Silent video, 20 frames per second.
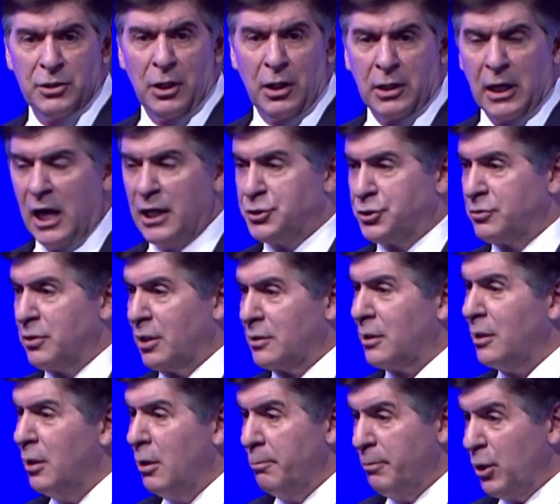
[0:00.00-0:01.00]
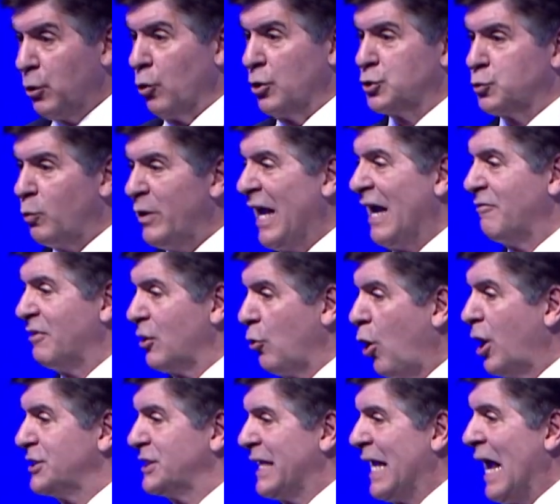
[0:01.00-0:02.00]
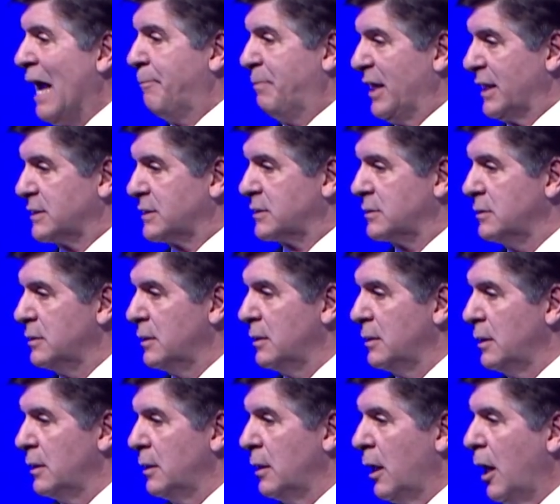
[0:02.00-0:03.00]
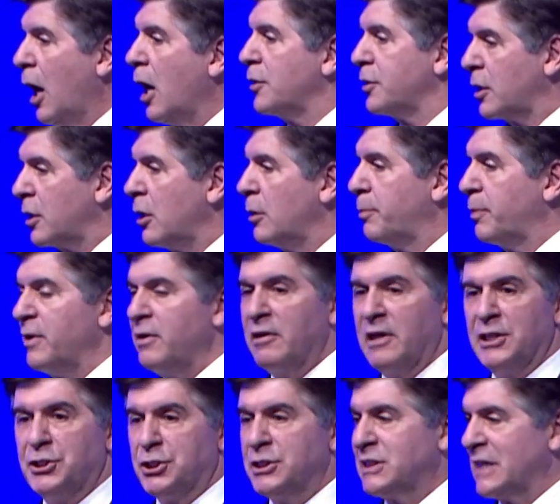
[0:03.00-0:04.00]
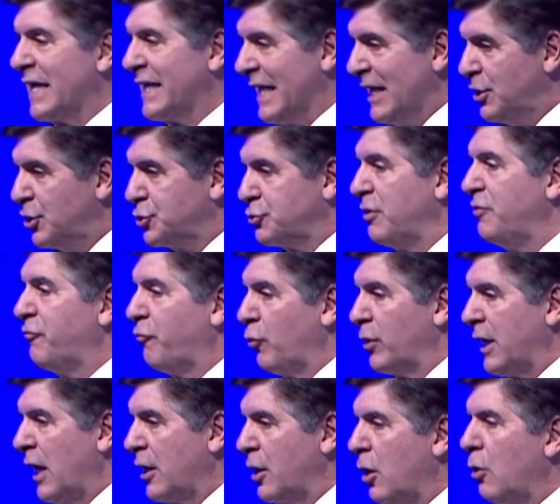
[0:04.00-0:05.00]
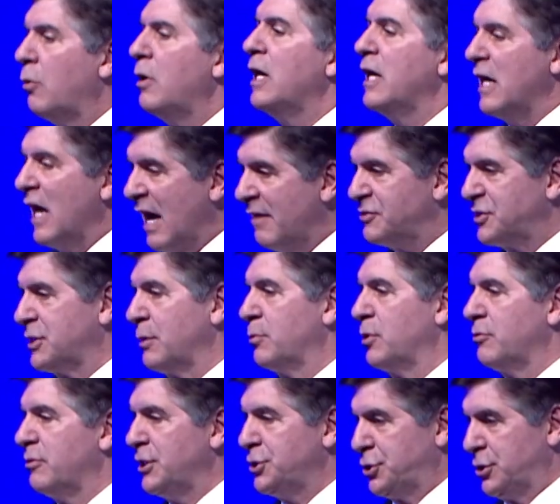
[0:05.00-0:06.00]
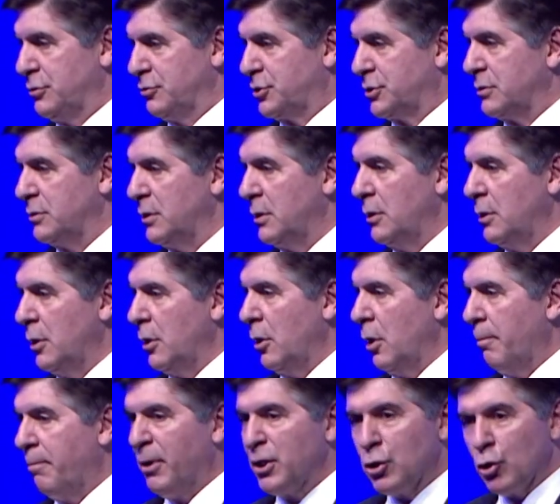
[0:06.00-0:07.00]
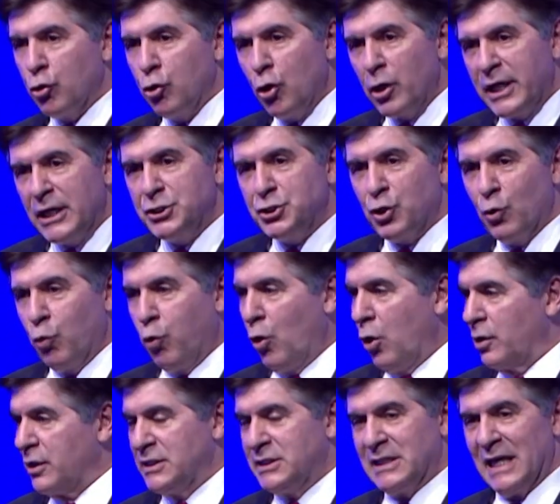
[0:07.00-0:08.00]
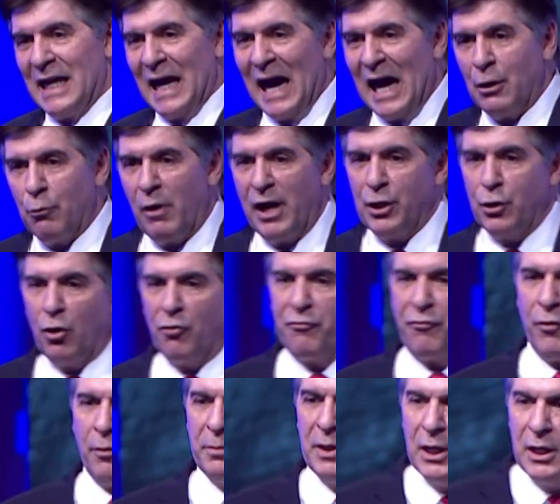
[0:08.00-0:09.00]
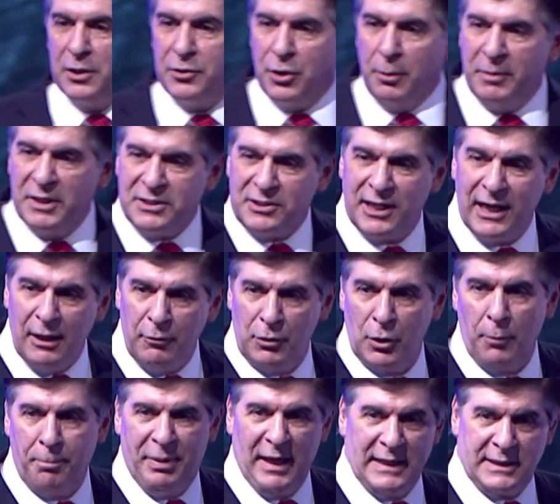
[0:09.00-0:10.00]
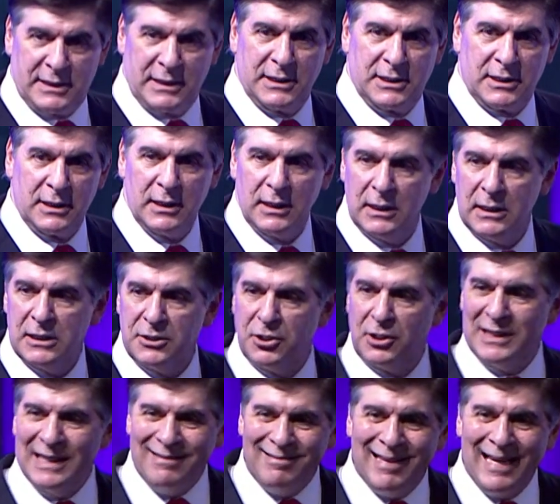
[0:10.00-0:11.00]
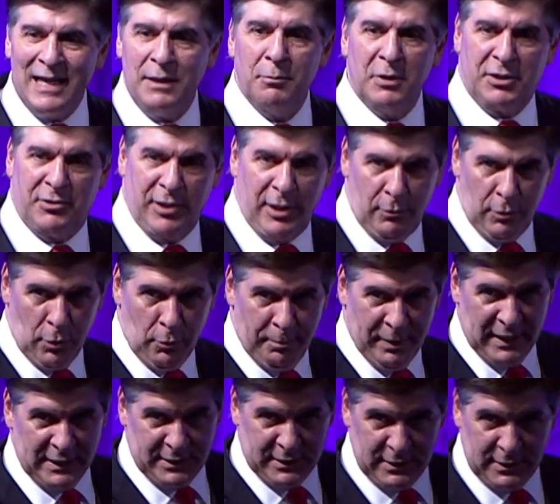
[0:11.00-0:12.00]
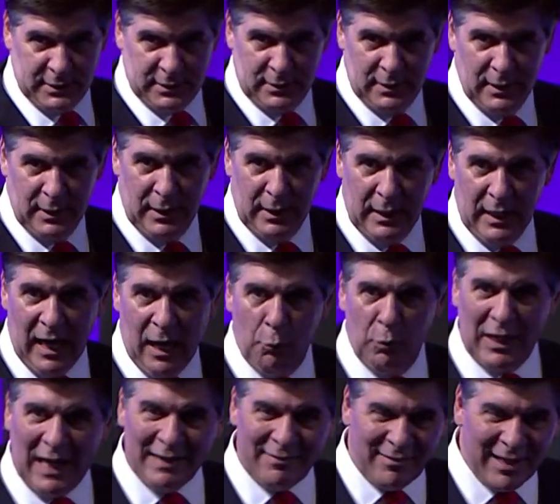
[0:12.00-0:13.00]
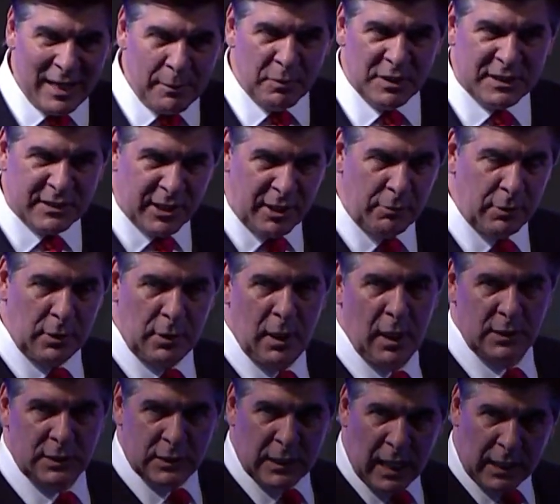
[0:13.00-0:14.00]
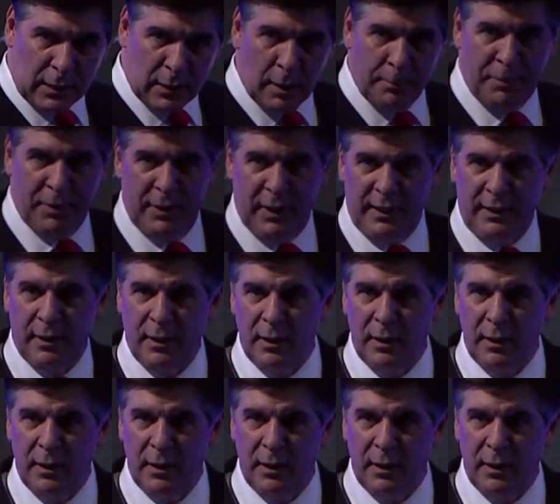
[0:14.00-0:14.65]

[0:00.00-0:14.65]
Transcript: construct because we have a large capex. Other corporations like Industry 4.0 have similar issues. But look at your world and say, how do I go from the material basis to the dematerial basis? And when I dematerialize that company,